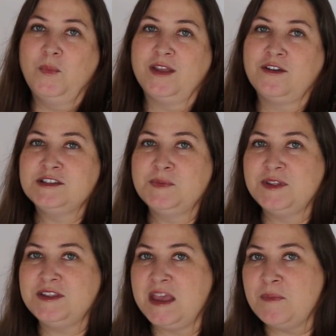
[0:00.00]
But it goes a
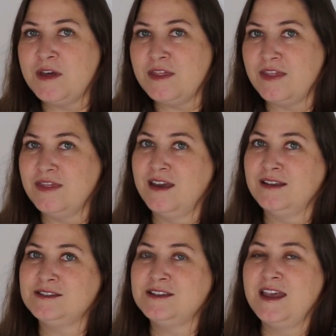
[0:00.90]
bit deeper than
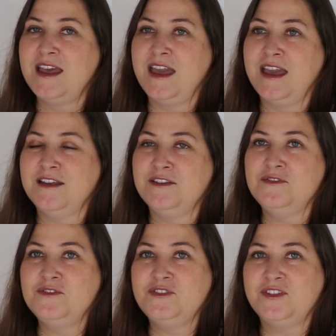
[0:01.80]
that.
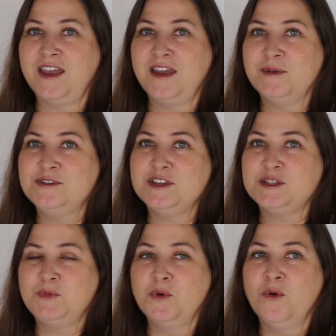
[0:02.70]
And today I want to
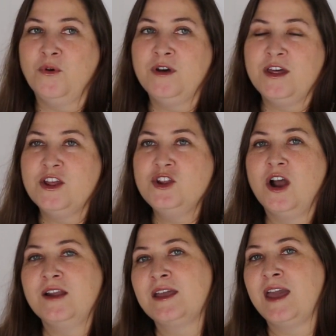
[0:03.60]
explore the
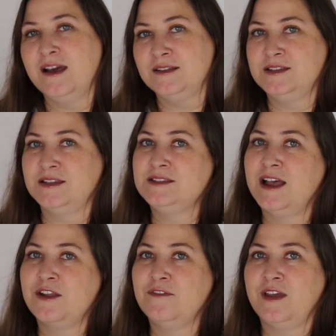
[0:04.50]
non-accounting
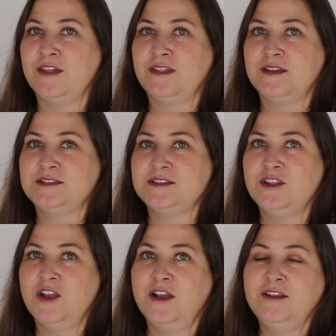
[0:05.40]
side of ethics,
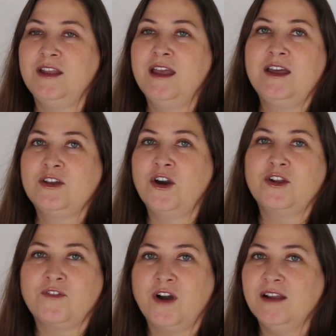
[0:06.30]
the
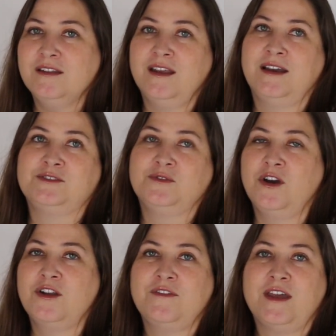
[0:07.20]
non-code of conduct or
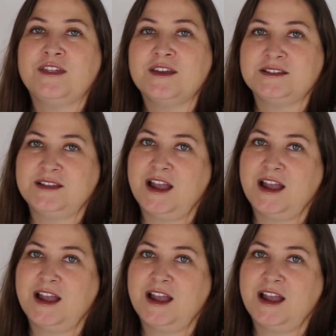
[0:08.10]
code of ethics